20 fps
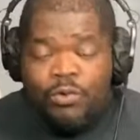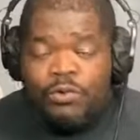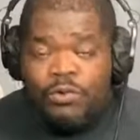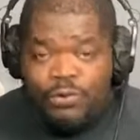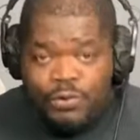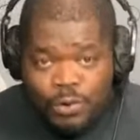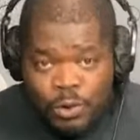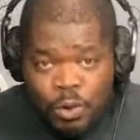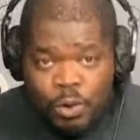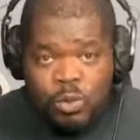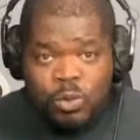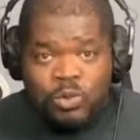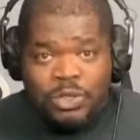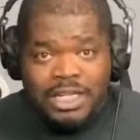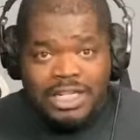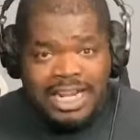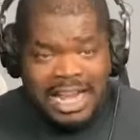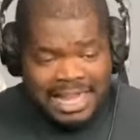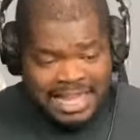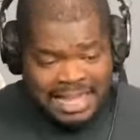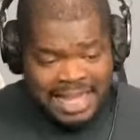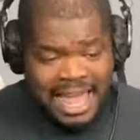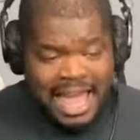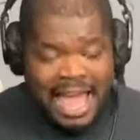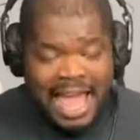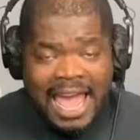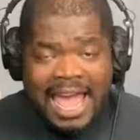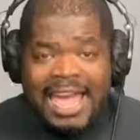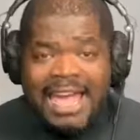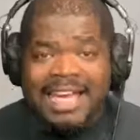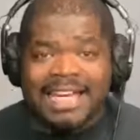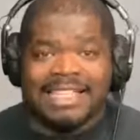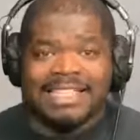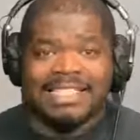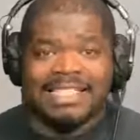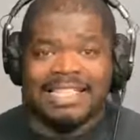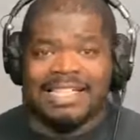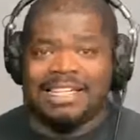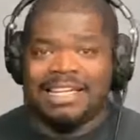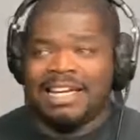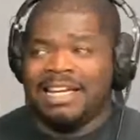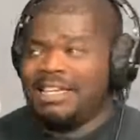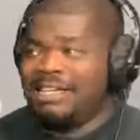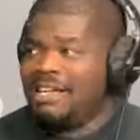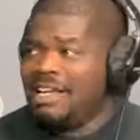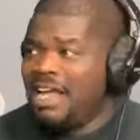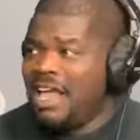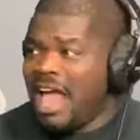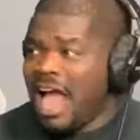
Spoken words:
food and I canned and